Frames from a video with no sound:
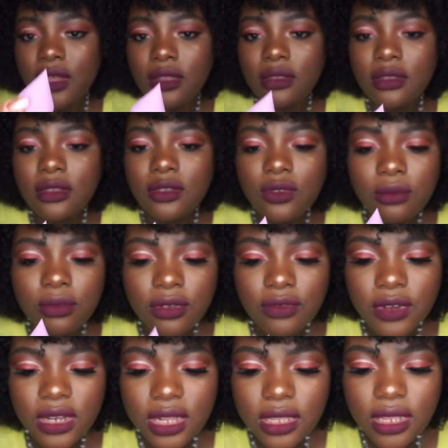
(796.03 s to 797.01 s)
and this would be
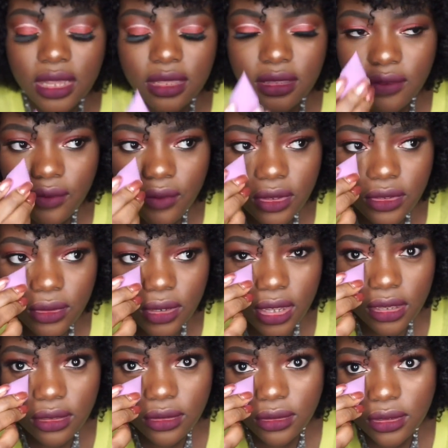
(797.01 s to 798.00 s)
really nice if you want to
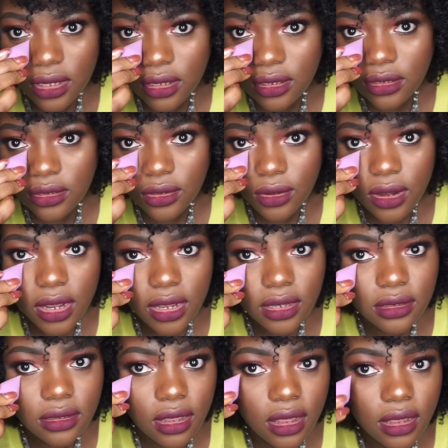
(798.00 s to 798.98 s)
get underneath your
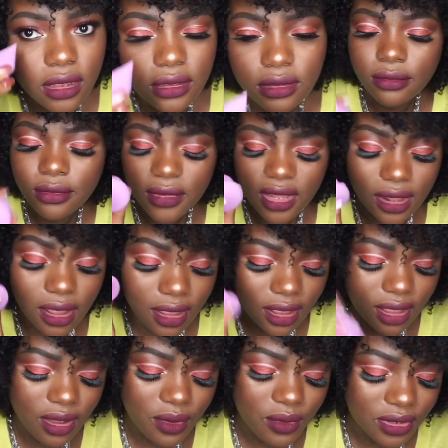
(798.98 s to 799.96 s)
eyes guys
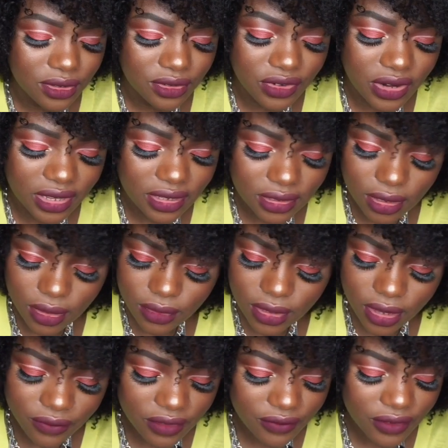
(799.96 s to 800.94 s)
I can't wait to try this out
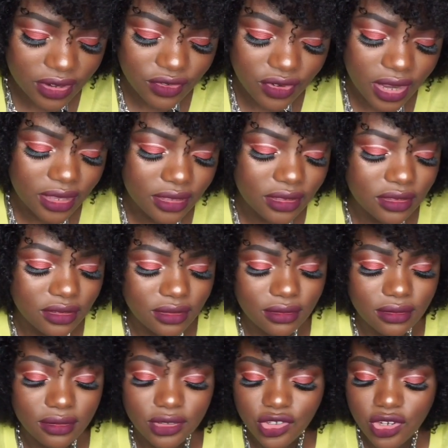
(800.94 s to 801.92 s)
I've never tried
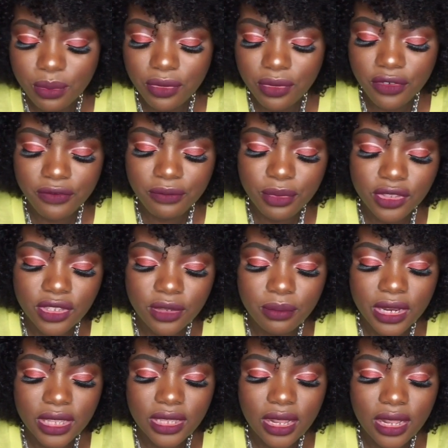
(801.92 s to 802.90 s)
shape of beauty
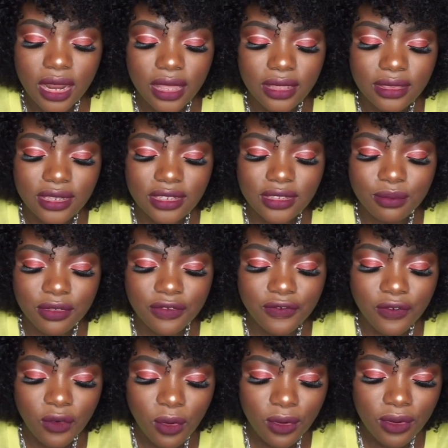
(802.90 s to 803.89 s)
blender like this
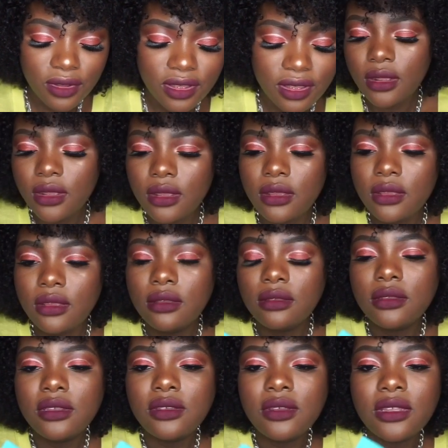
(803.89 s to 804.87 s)
before
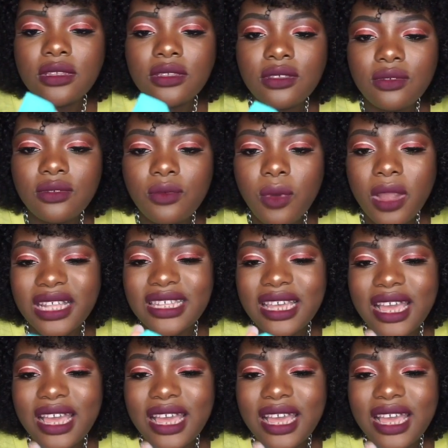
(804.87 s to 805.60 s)
this one is quite